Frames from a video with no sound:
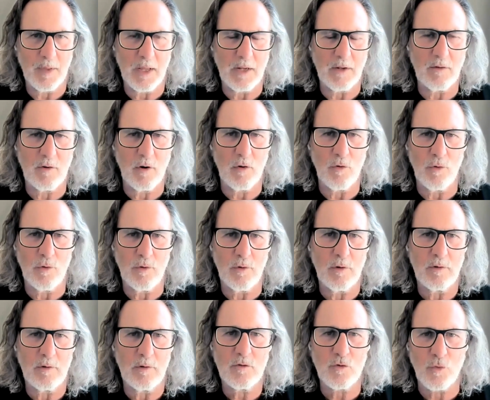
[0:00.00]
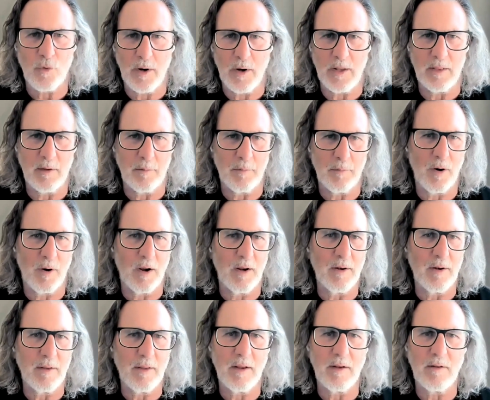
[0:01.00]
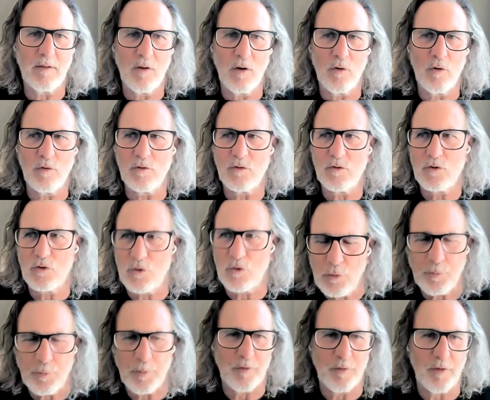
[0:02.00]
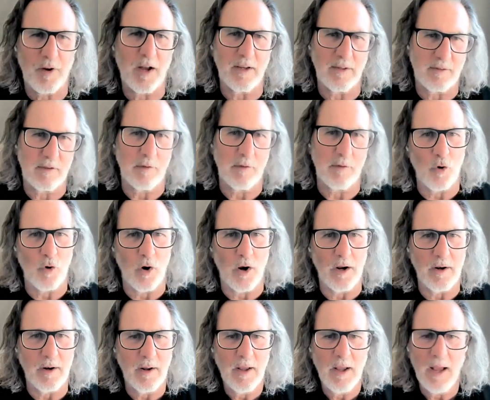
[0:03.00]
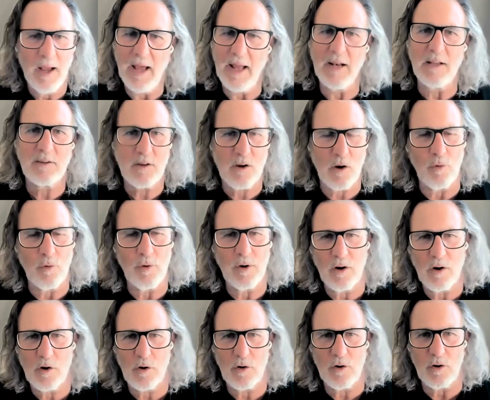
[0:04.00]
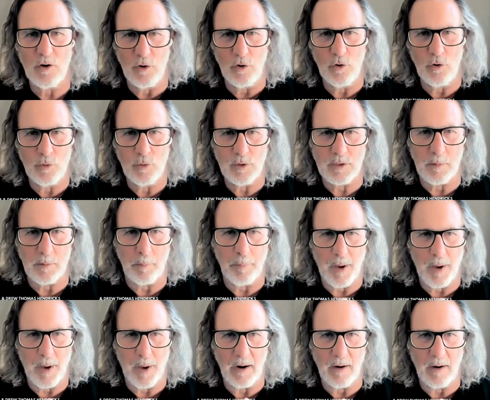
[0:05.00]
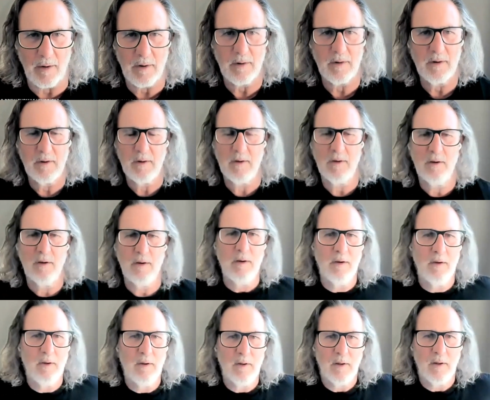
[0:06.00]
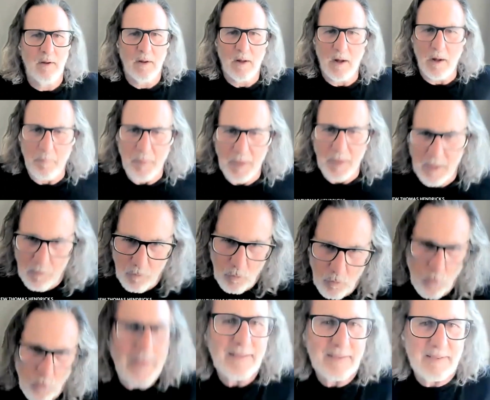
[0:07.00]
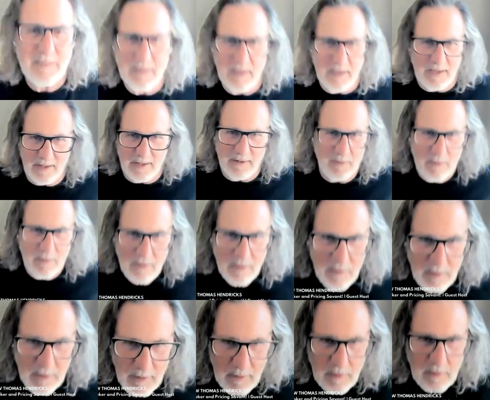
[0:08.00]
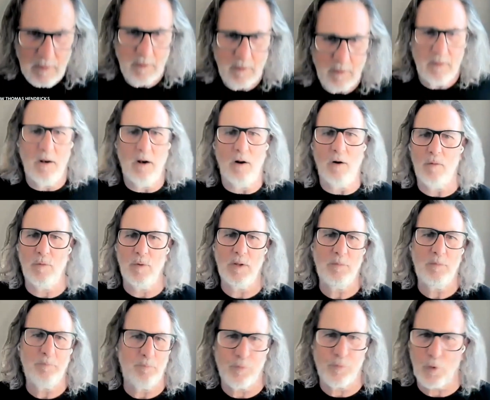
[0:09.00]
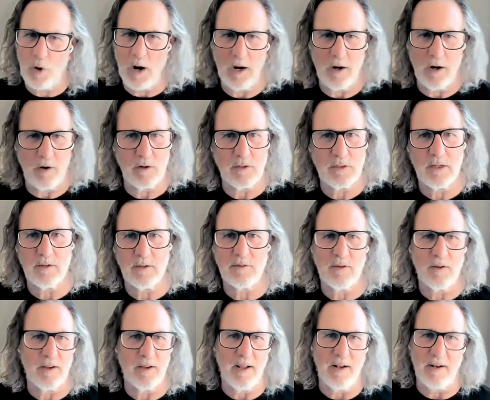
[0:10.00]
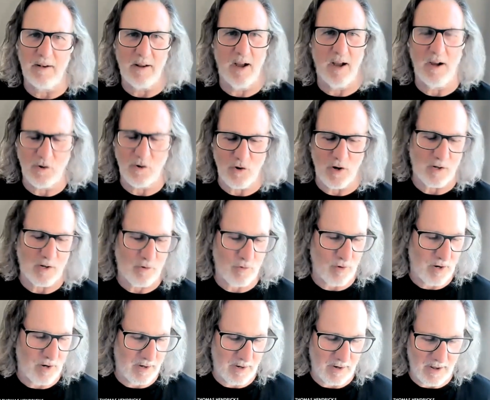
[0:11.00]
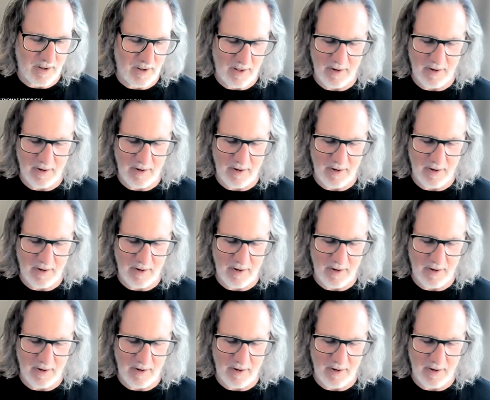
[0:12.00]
They don't train them right. They don't supervise them right. And it's going to hurt you as a buyer. I mean, we see it. We pride ourselves on getting contracts right.